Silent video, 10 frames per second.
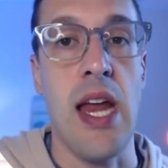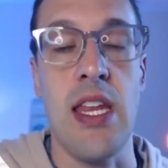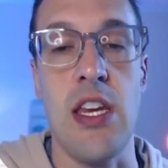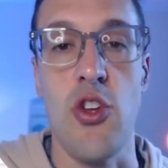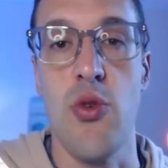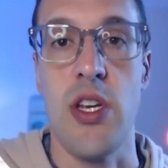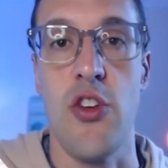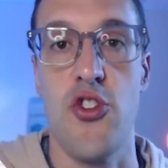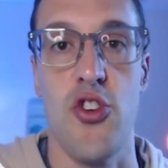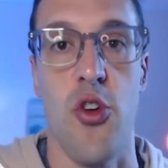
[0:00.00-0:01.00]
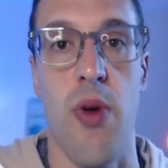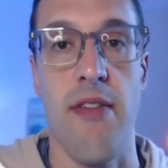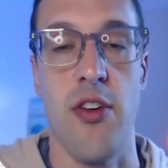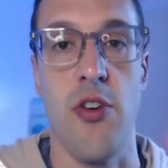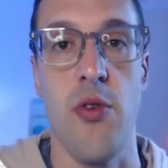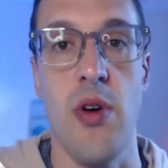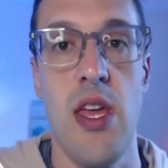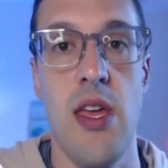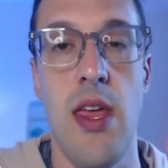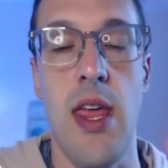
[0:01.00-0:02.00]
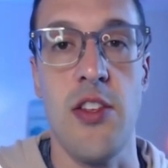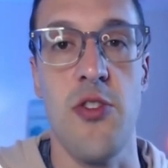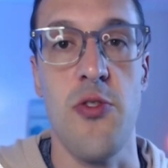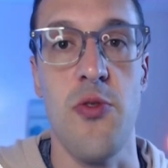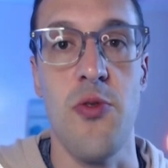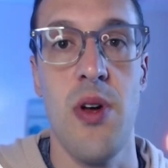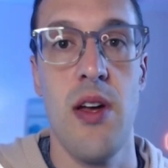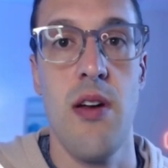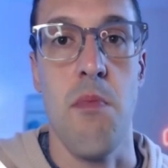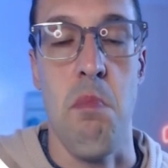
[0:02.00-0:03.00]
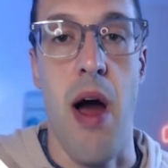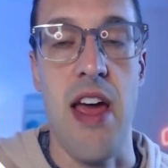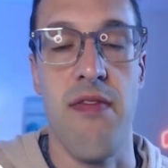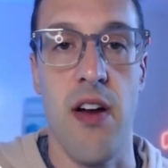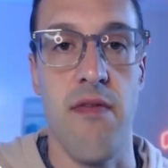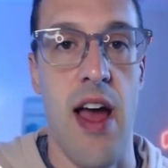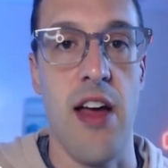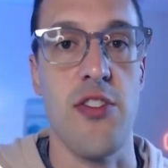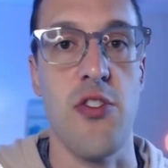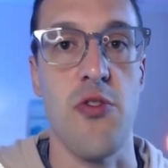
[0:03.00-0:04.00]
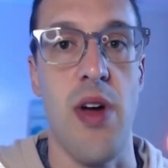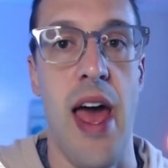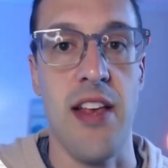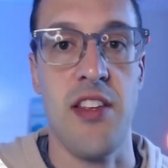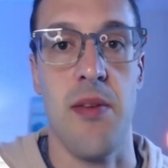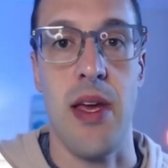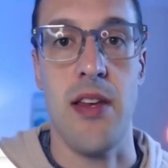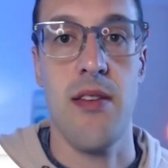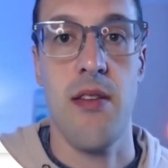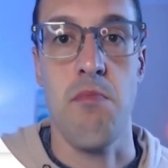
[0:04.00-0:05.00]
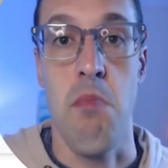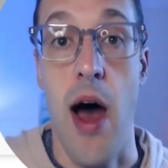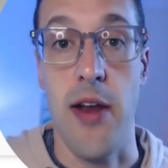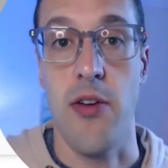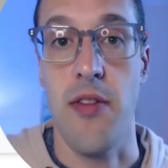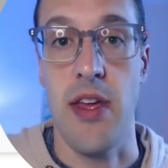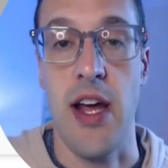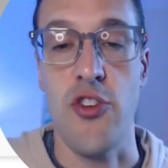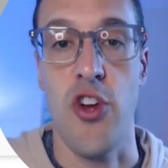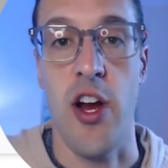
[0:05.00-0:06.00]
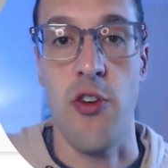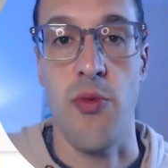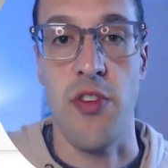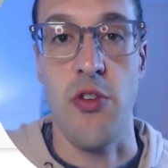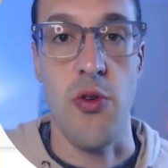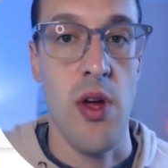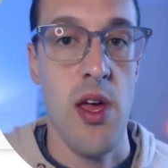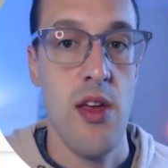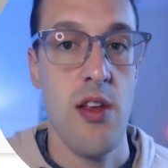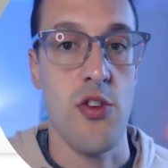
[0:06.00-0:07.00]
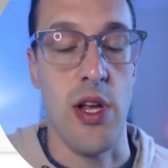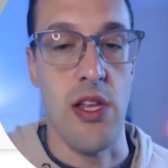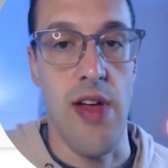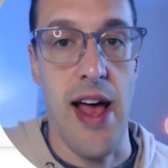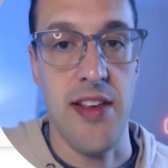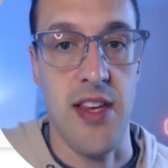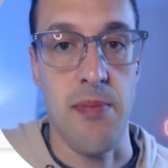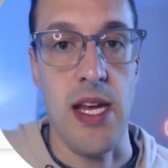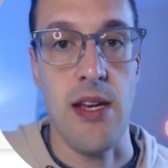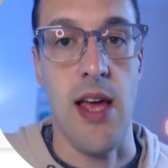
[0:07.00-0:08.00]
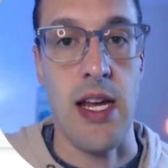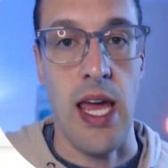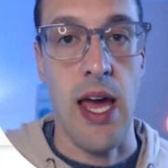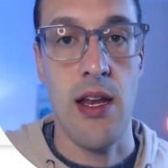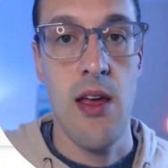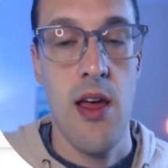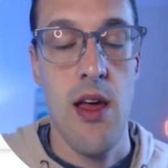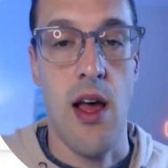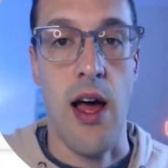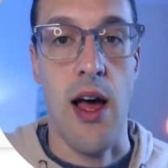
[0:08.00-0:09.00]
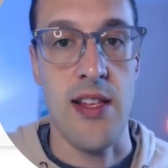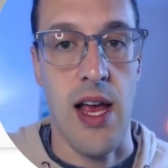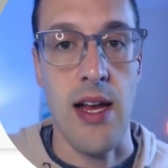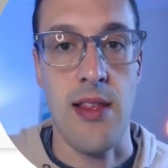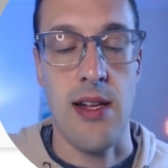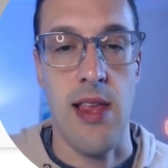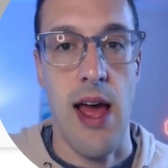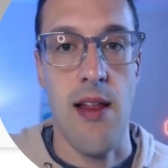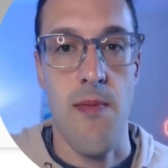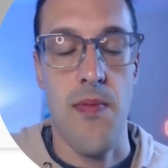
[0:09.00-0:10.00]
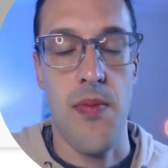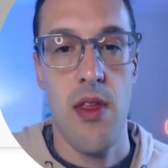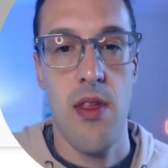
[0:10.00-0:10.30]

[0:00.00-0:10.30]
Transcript: any new additional revenue into my fair value estimate model that I shared with you during the last update. Again, since I think that